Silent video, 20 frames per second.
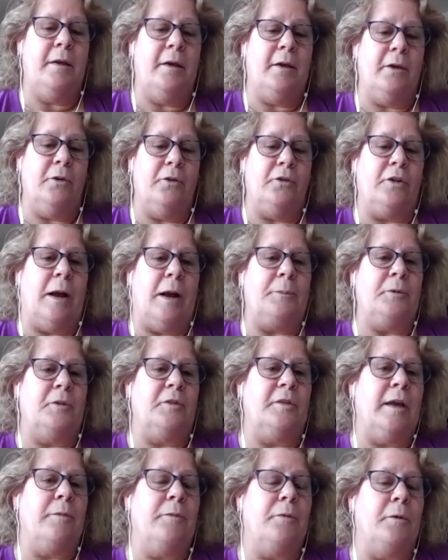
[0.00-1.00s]
Your shop's a
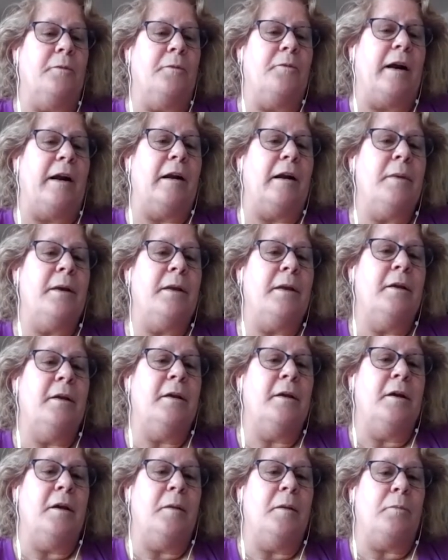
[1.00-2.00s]
safer environment.
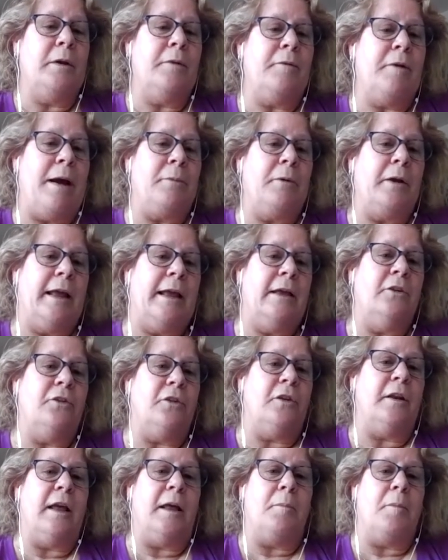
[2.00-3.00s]

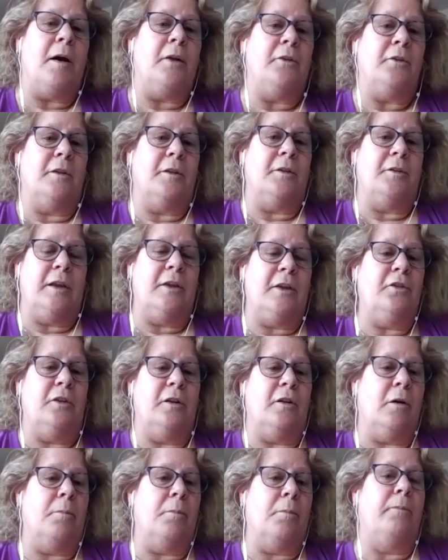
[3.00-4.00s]
Prefabrication and
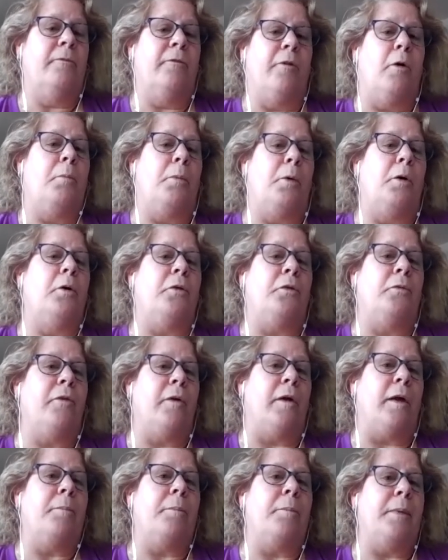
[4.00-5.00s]
modularization are both
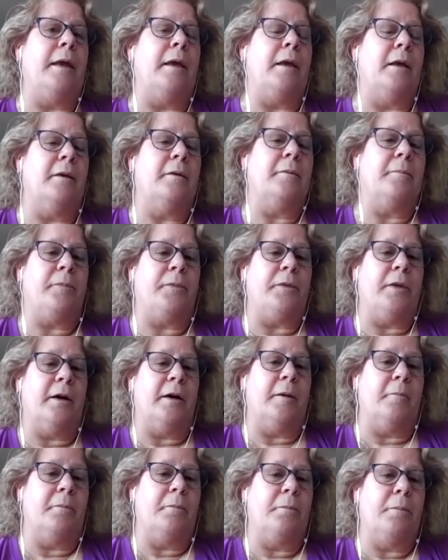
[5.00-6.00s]
very big
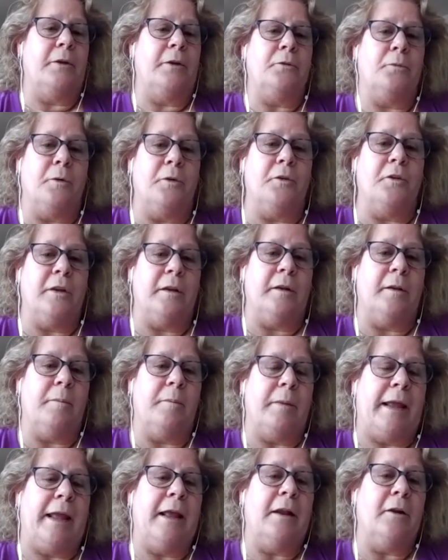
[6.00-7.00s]
buzzwords in the
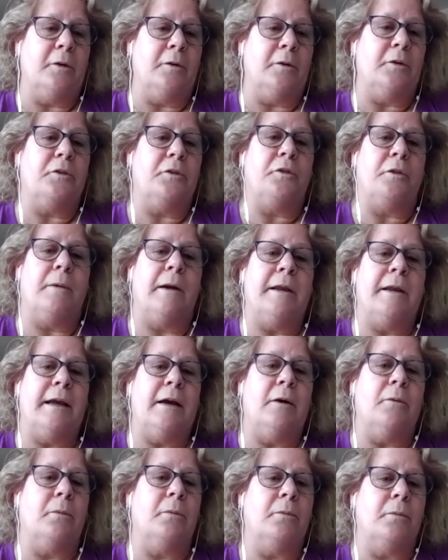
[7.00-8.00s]
mechanical industry right
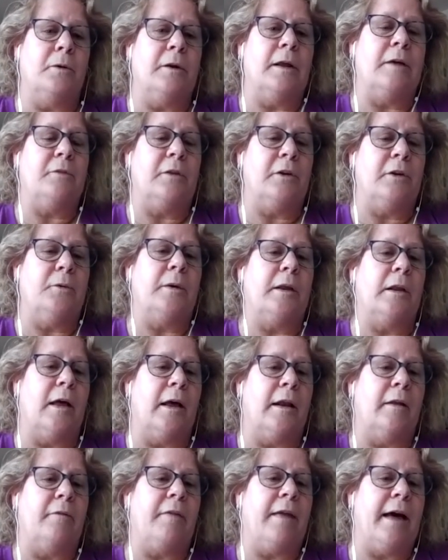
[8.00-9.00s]
now. We're definitely doing a
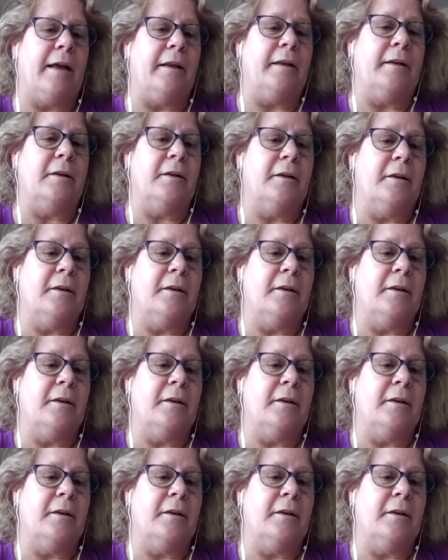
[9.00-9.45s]
lot of that. And,